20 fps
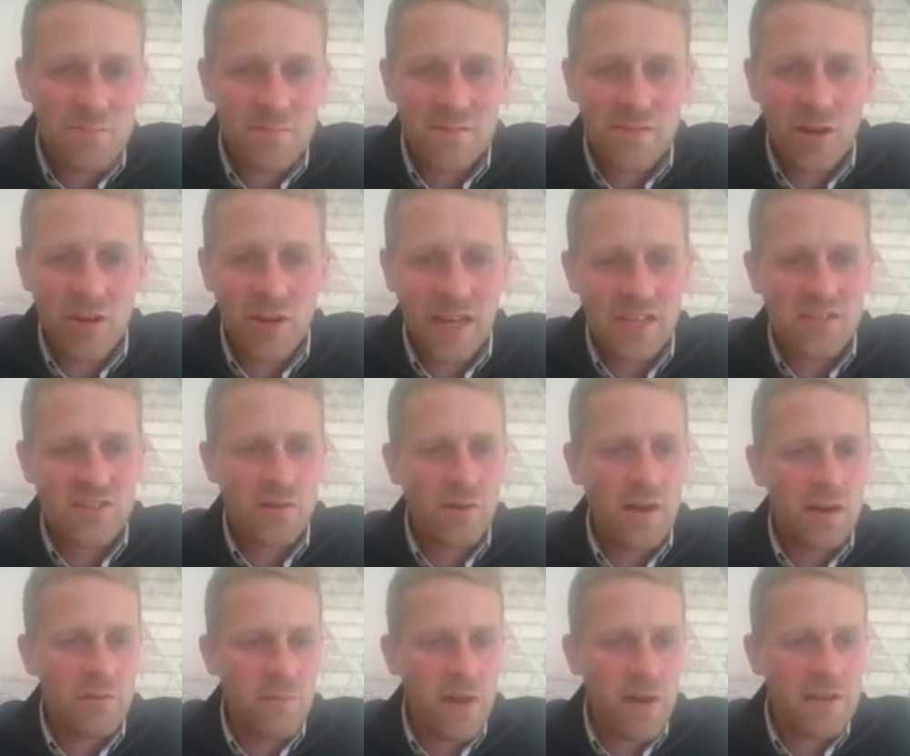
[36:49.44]
Okay,
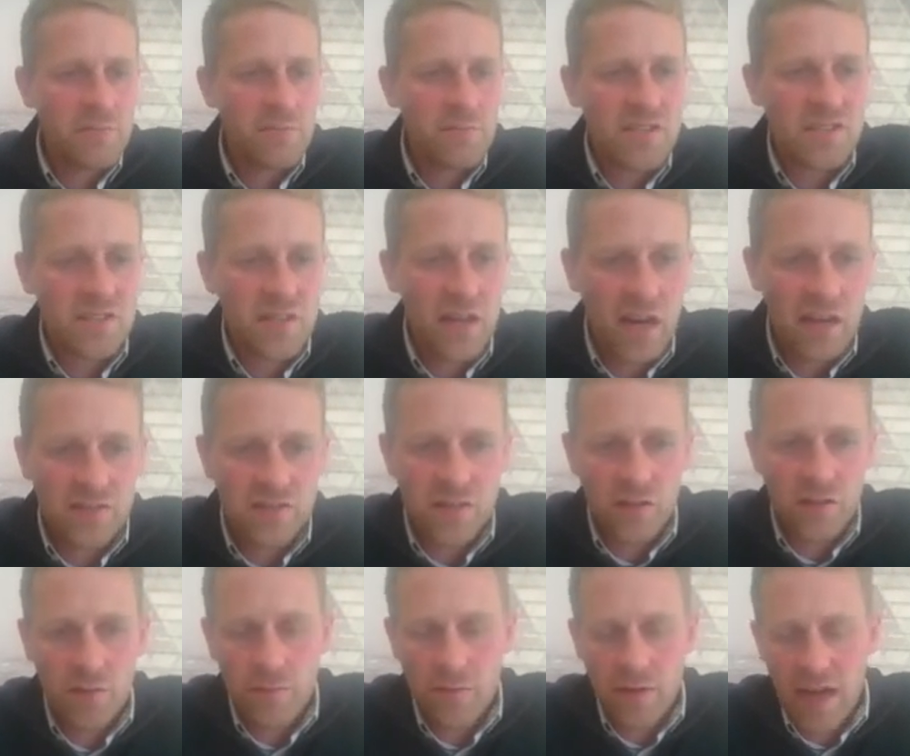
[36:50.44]
so where did we start?
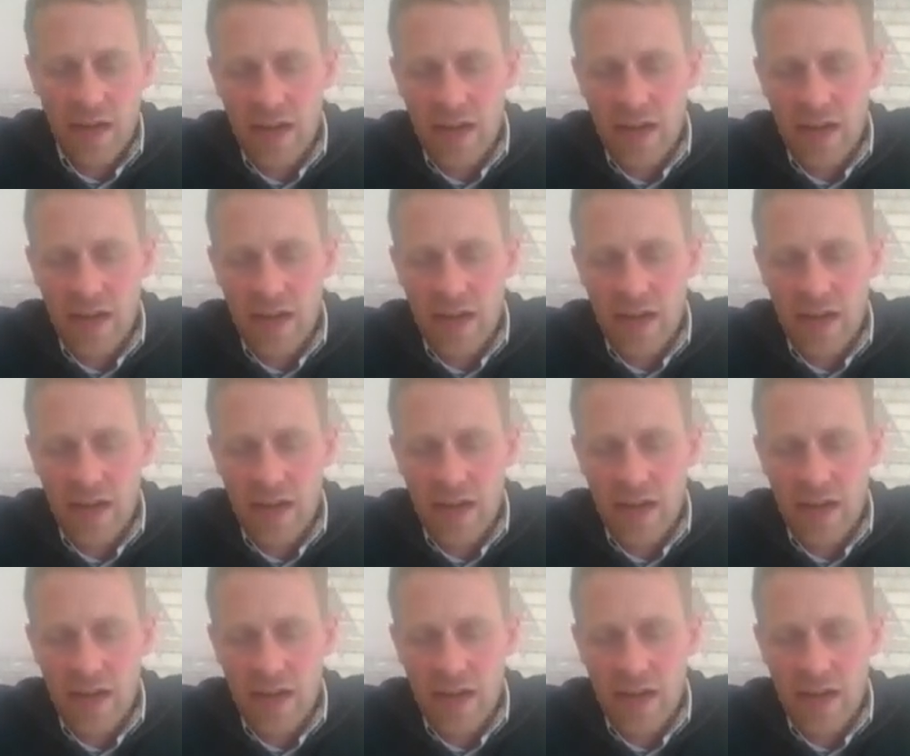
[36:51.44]
So